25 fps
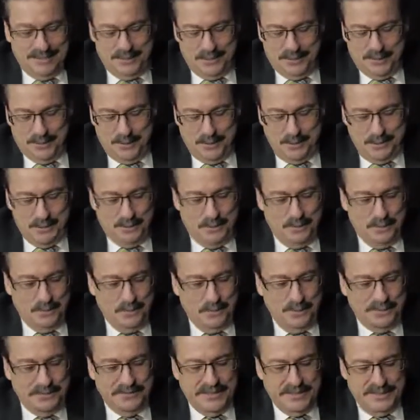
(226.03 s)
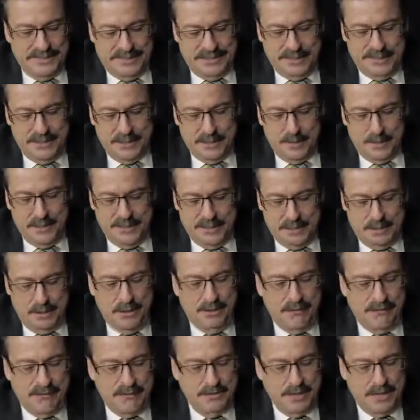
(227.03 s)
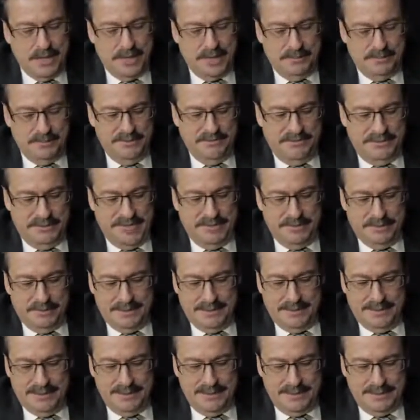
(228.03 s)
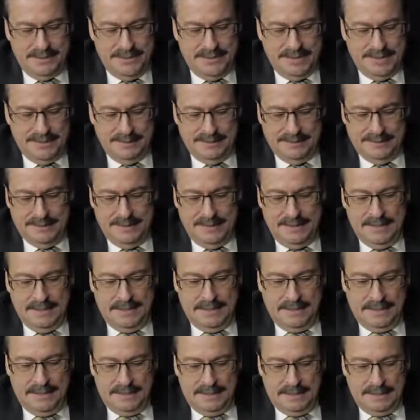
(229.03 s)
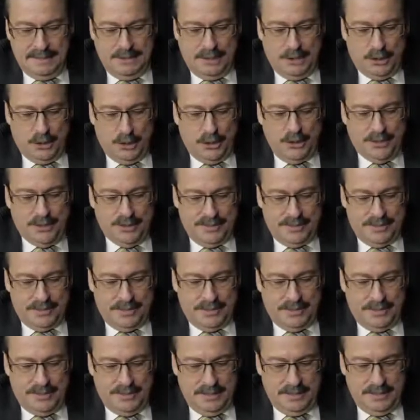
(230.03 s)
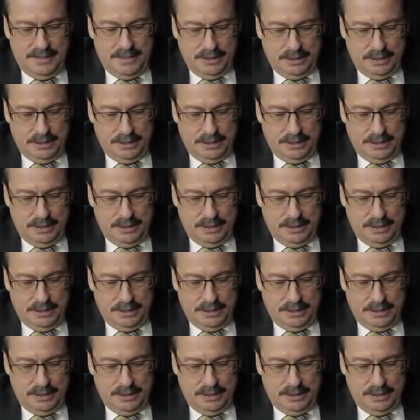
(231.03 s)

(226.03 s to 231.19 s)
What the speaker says: So one of the things we know from carbon fiber is that costs